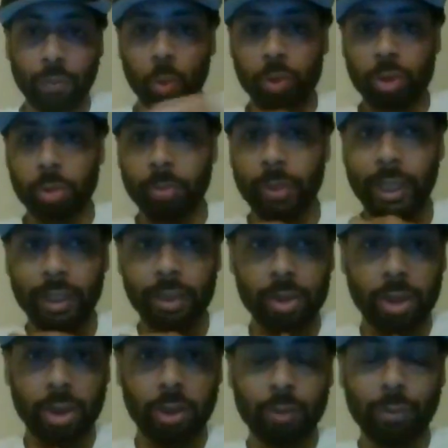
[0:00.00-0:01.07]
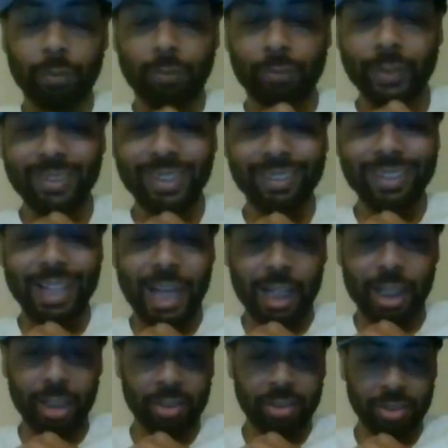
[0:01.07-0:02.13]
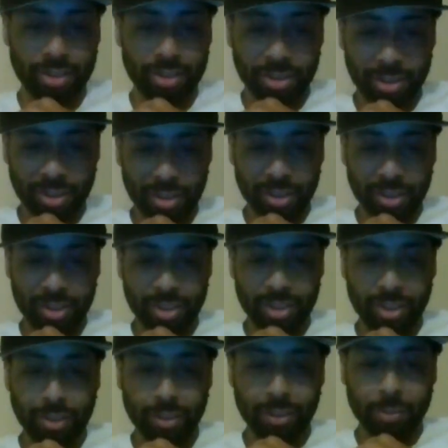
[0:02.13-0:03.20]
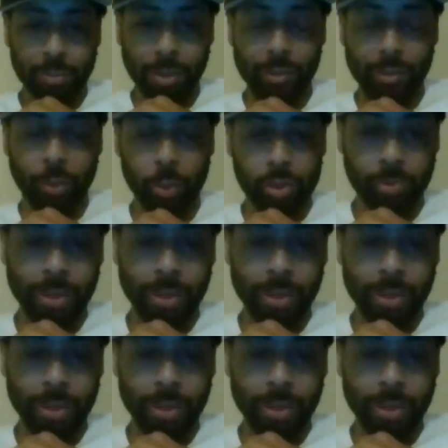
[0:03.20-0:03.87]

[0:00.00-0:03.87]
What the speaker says: Vulture magazine, 59 by Vulture